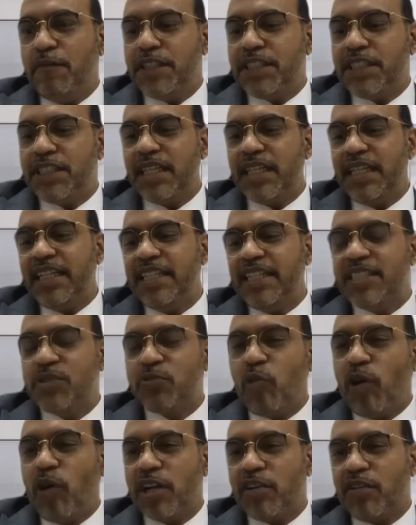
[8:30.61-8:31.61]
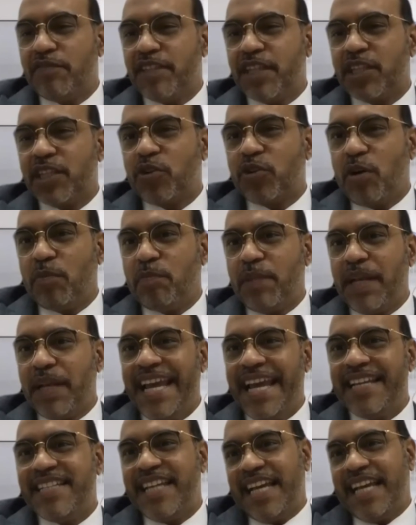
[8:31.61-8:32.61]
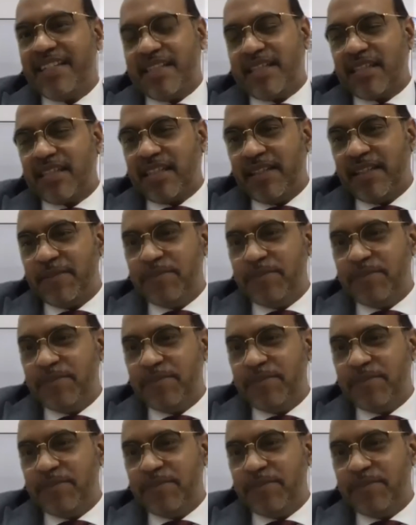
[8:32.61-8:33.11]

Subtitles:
phishing is one of the top 8 attacks.